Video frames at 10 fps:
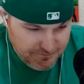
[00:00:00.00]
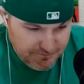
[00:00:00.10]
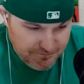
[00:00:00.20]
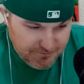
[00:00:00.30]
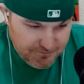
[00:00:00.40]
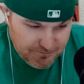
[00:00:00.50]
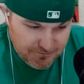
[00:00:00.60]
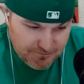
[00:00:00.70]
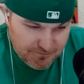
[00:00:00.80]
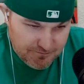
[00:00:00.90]

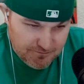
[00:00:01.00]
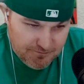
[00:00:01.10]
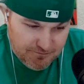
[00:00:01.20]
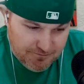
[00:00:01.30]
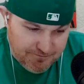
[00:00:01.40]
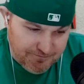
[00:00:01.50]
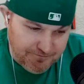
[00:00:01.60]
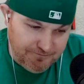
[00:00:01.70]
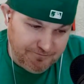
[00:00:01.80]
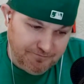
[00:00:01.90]

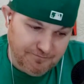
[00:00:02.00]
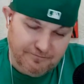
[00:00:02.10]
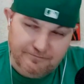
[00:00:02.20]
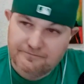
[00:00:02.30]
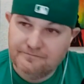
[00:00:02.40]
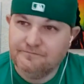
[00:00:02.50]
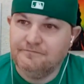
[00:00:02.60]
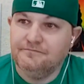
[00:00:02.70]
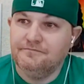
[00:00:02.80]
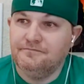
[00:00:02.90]

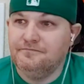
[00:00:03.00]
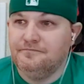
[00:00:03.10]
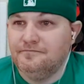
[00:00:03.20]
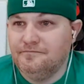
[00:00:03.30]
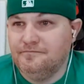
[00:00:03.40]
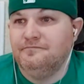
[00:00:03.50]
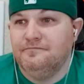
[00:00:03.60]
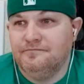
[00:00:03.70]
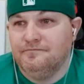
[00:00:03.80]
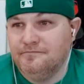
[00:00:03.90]

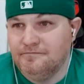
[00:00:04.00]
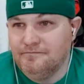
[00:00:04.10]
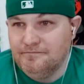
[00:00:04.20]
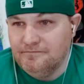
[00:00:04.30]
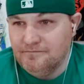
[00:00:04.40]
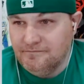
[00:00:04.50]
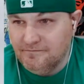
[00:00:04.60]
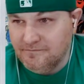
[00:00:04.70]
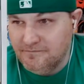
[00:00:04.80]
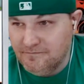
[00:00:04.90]

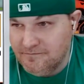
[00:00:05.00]
(not speaking)